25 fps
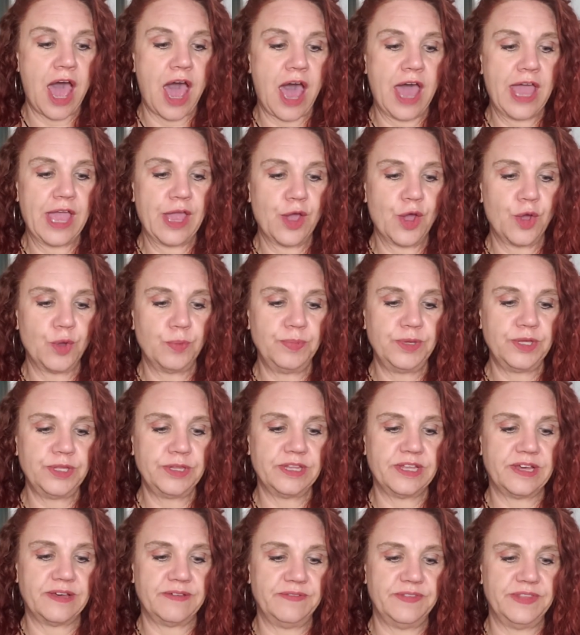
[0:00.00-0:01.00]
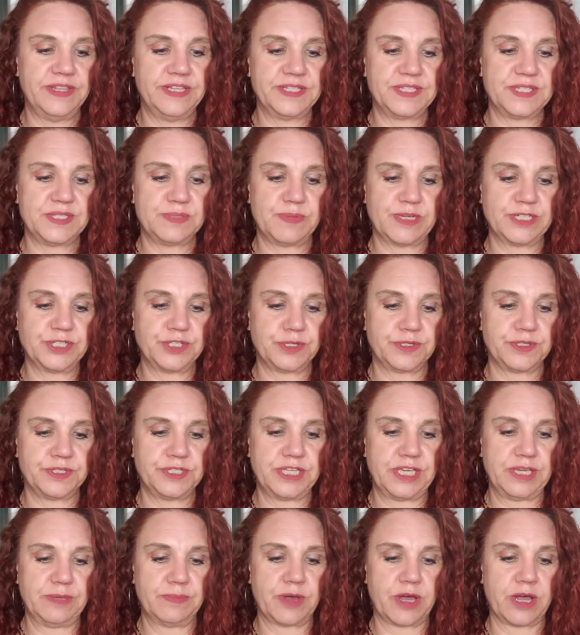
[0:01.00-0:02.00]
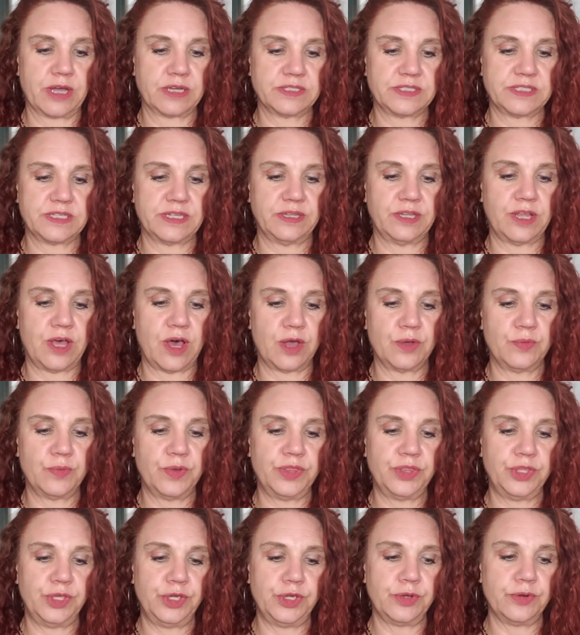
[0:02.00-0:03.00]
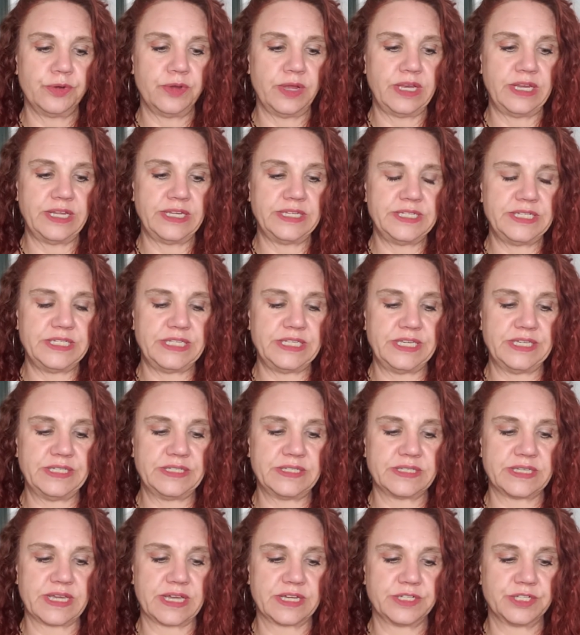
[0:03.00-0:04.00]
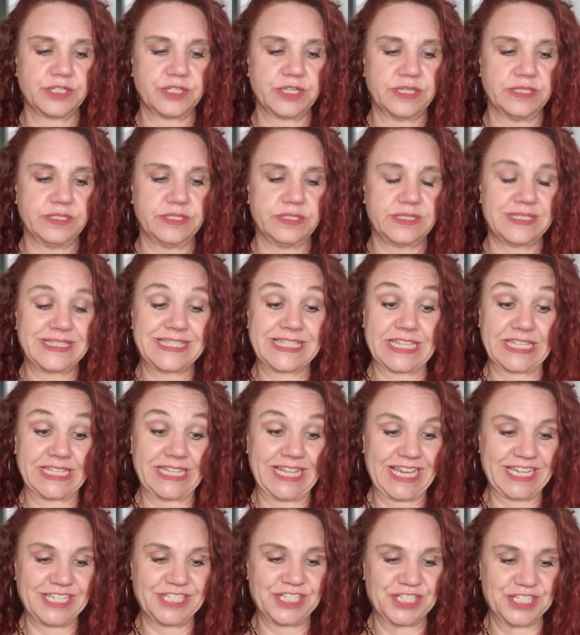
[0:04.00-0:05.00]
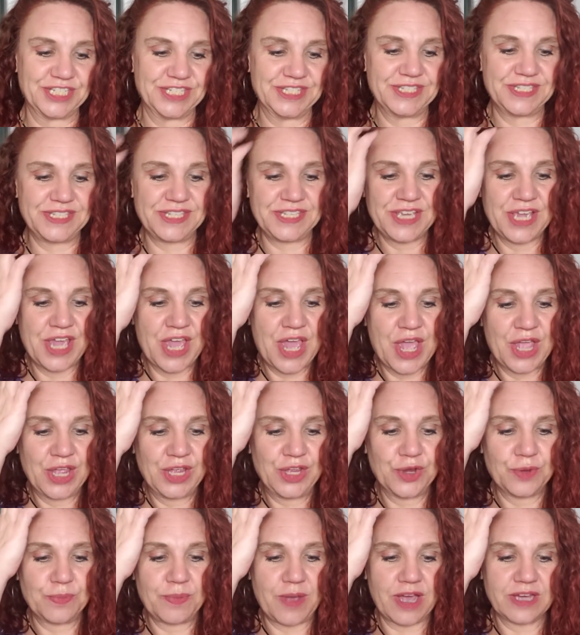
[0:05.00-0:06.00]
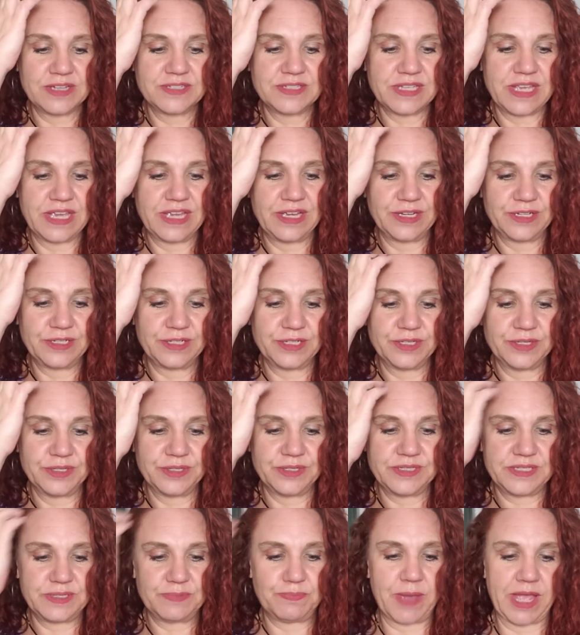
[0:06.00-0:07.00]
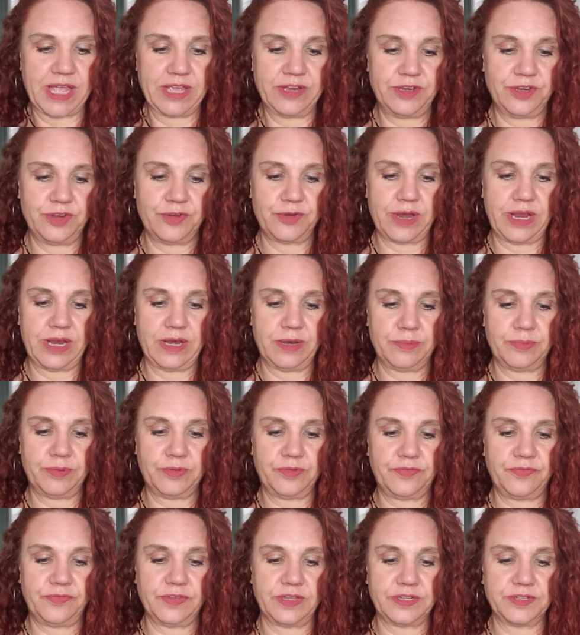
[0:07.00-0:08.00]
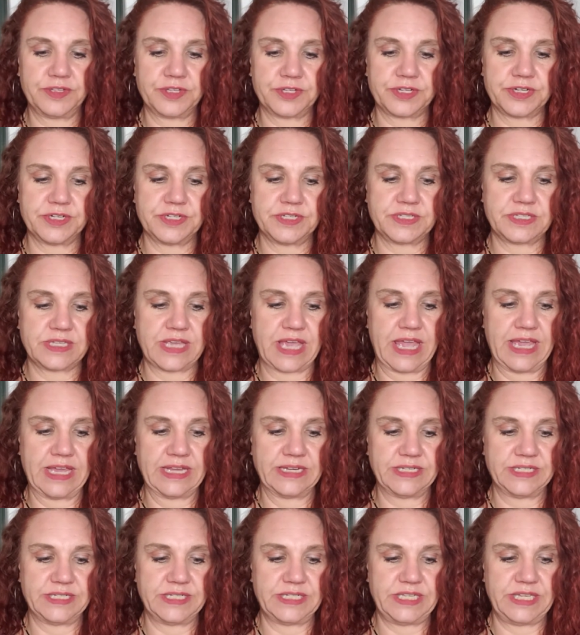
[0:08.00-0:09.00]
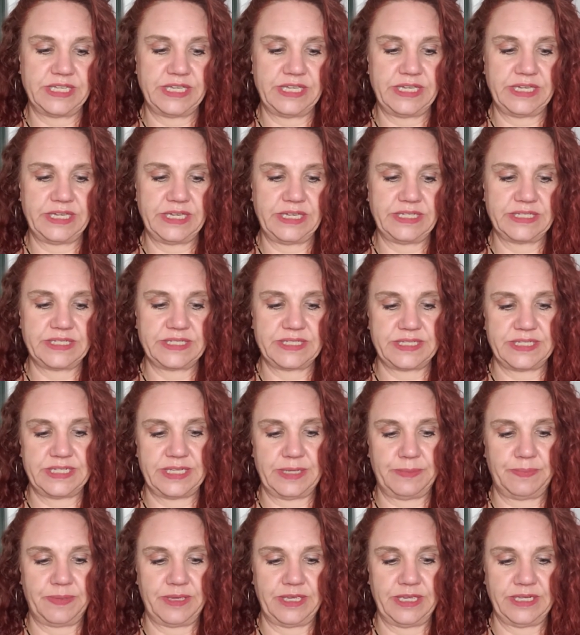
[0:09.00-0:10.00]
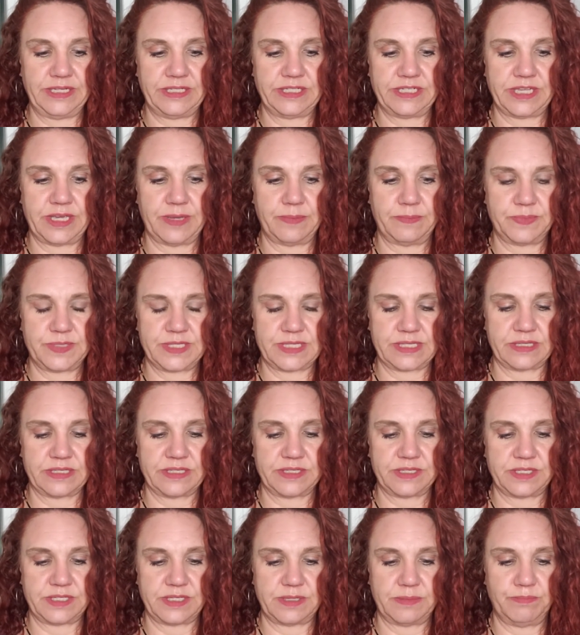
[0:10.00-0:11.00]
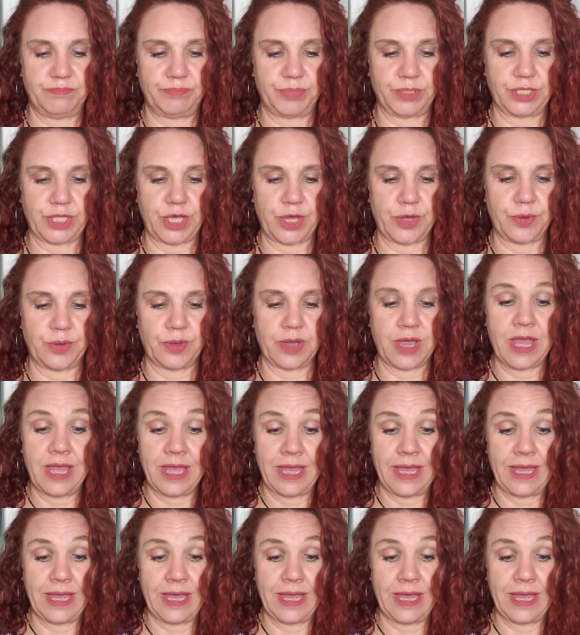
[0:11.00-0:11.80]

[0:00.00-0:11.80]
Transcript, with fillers: I hope you love this special tea box. Along with curated tea selections, your box includes biodegradable filters and tea steeping tips listed below.